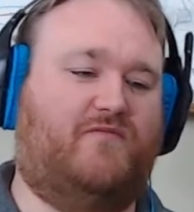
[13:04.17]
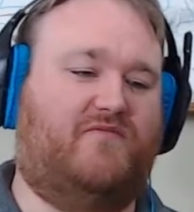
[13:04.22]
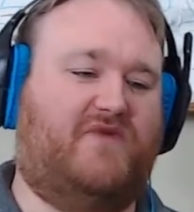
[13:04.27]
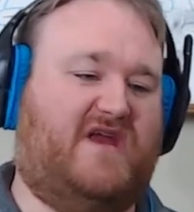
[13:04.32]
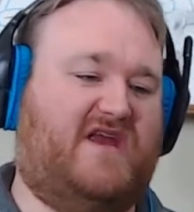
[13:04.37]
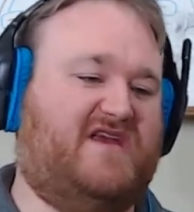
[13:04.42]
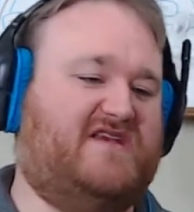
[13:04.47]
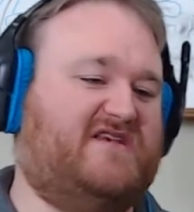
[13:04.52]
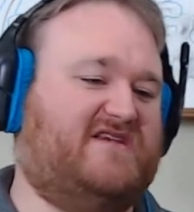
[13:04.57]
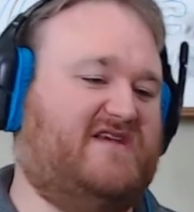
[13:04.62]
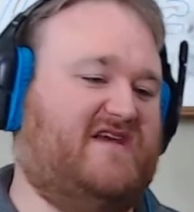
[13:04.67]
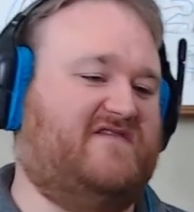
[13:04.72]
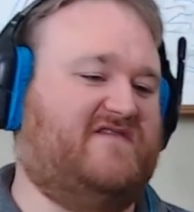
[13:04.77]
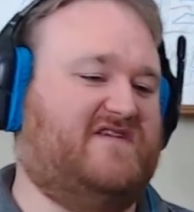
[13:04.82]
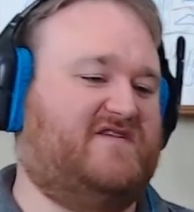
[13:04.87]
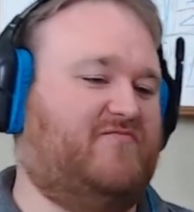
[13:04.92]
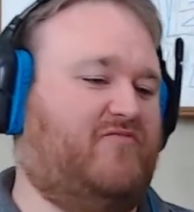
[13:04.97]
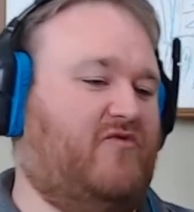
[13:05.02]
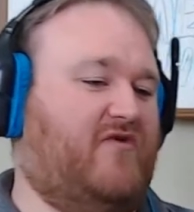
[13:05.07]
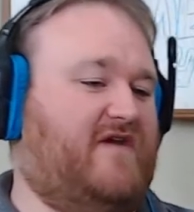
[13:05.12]
beast at this
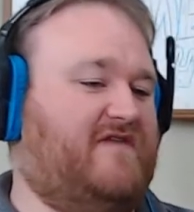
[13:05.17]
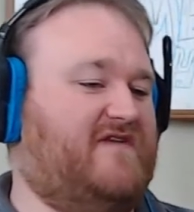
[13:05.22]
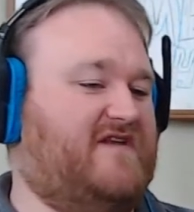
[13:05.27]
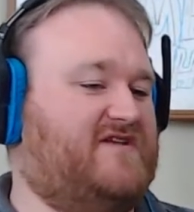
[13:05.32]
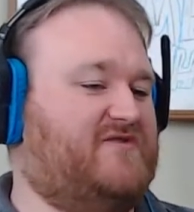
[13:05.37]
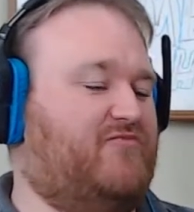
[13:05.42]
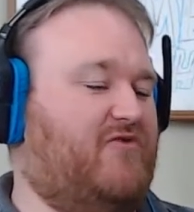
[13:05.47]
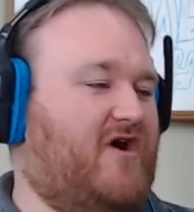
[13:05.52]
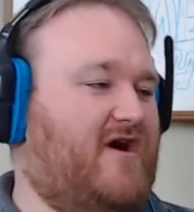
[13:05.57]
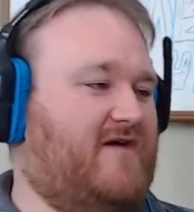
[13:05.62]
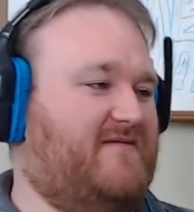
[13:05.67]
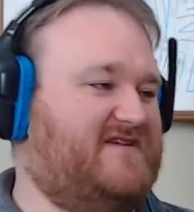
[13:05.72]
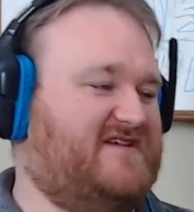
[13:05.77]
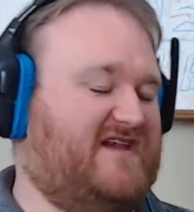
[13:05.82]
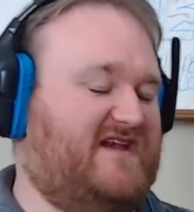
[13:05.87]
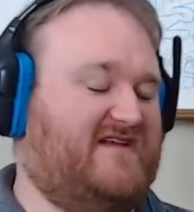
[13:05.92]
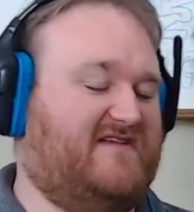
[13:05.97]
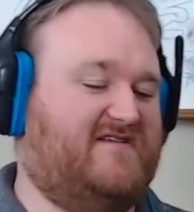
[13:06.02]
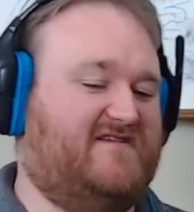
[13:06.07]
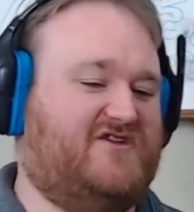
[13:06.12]
point that's
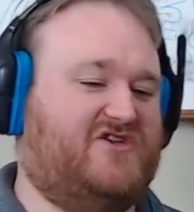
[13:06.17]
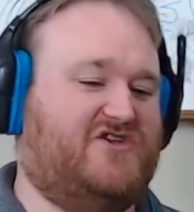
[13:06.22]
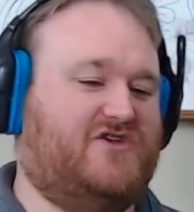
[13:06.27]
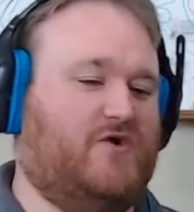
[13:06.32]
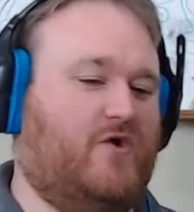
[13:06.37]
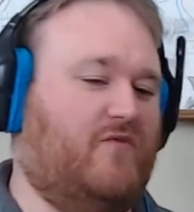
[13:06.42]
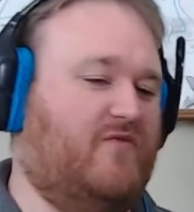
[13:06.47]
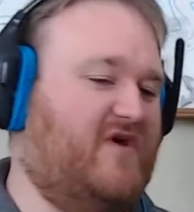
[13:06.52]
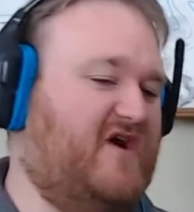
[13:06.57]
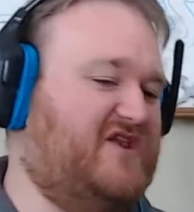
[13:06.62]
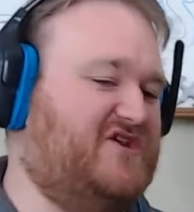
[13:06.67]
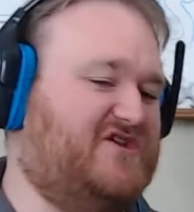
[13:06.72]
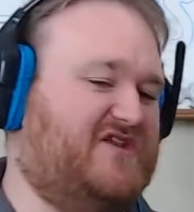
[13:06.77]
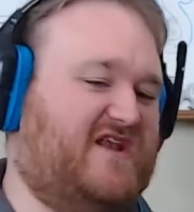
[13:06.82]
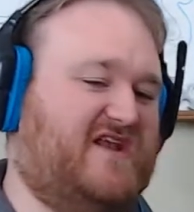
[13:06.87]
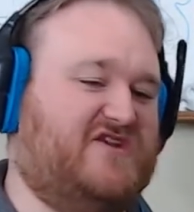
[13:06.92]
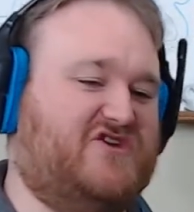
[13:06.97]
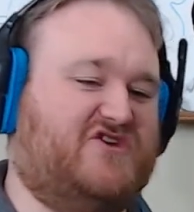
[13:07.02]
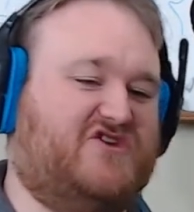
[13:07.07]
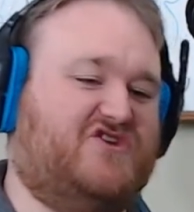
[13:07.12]
promising so much that I
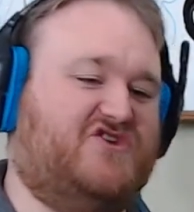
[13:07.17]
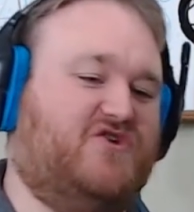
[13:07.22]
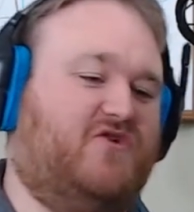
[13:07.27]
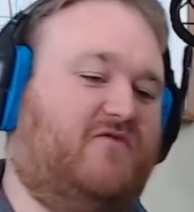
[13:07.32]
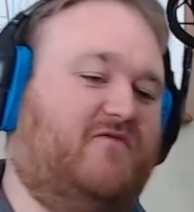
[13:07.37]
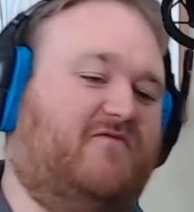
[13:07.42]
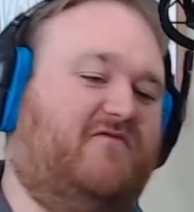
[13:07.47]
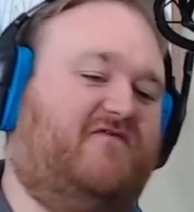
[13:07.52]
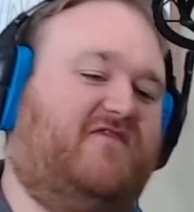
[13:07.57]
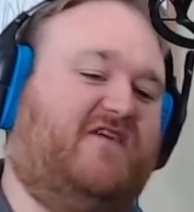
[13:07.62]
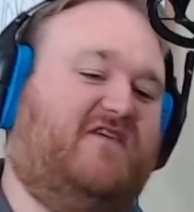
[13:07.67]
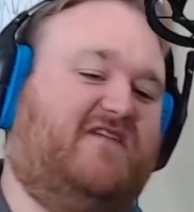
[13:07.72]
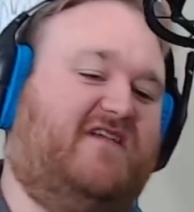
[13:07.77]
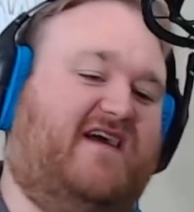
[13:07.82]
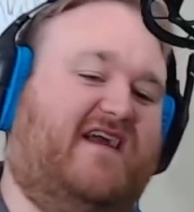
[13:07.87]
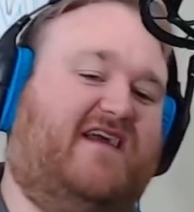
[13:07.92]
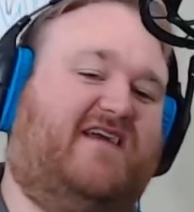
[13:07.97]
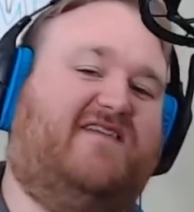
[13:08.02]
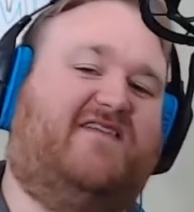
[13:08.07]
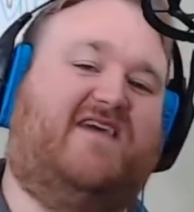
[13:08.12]
just don't feel
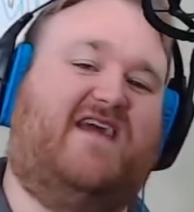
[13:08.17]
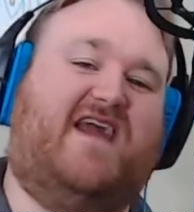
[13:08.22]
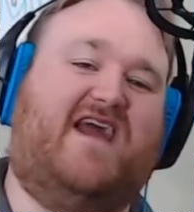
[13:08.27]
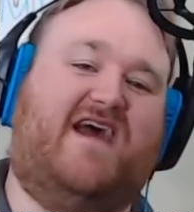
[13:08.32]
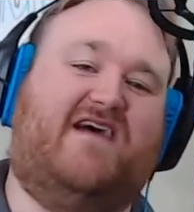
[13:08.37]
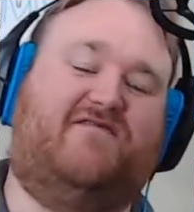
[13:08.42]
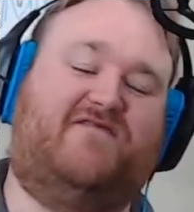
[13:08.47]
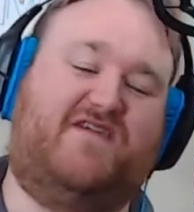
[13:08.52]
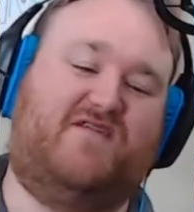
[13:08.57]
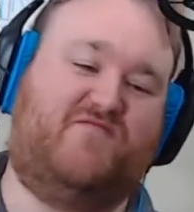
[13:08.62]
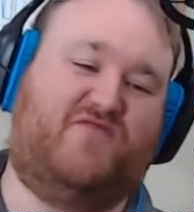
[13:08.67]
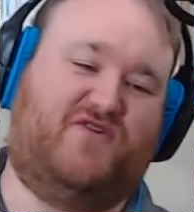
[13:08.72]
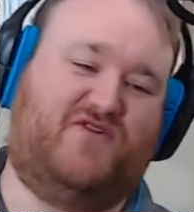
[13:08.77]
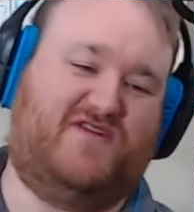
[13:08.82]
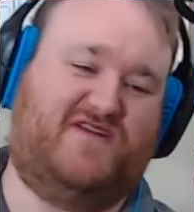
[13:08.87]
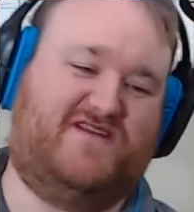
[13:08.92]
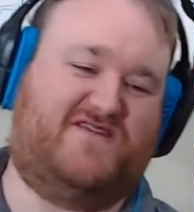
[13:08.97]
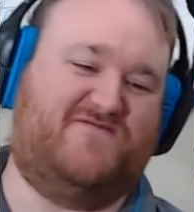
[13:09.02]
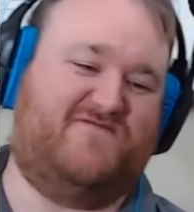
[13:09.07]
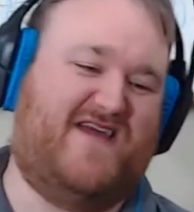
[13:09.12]
like they have the ability
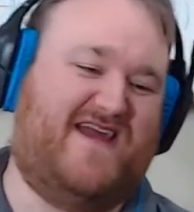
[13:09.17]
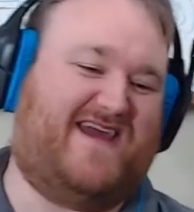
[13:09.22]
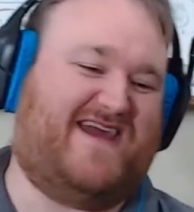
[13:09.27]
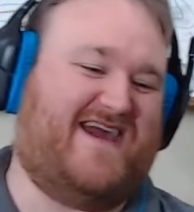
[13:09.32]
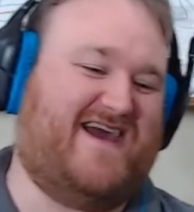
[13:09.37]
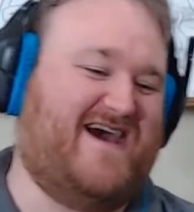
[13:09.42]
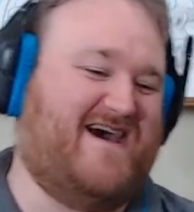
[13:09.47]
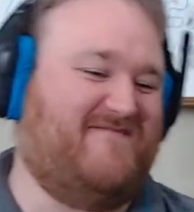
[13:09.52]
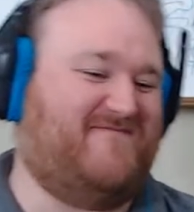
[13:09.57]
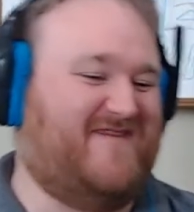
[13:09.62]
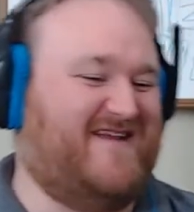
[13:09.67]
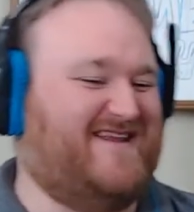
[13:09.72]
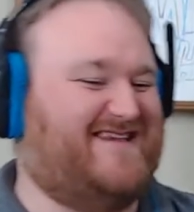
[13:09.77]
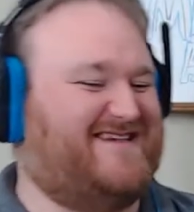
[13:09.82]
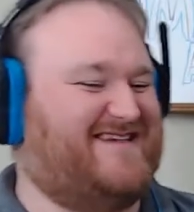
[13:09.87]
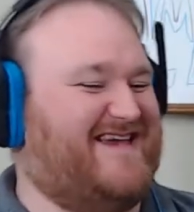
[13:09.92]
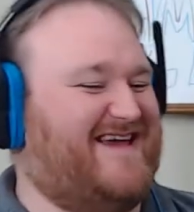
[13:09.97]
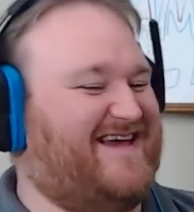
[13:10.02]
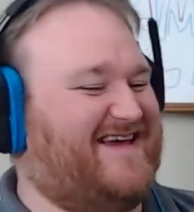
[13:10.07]
to make it happen. It's like